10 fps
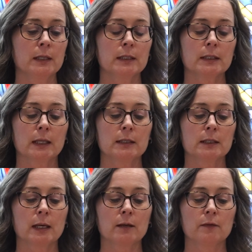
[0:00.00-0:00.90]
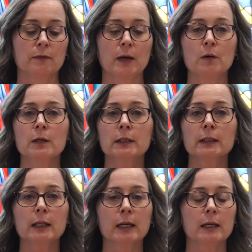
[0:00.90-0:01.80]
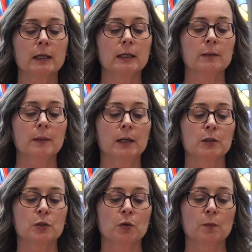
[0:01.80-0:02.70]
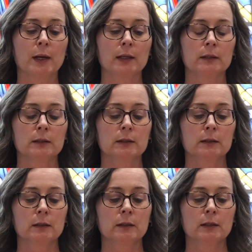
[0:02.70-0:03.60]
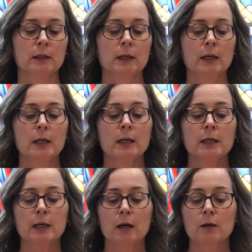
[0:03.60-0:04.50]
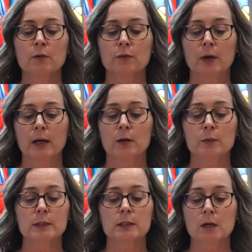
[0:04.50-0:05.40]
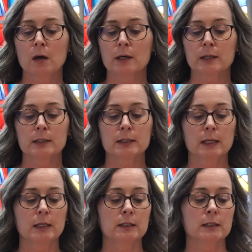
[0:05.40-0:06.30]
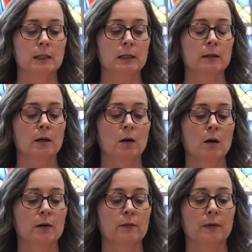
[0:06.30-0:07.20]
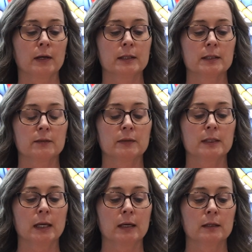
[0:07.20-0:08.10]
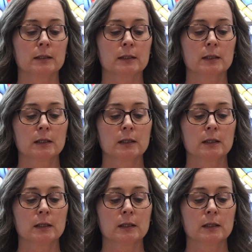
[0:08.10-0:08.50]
in a tent at Falcon Lake in Manitoba. Young Frank was not content in the confines of a tent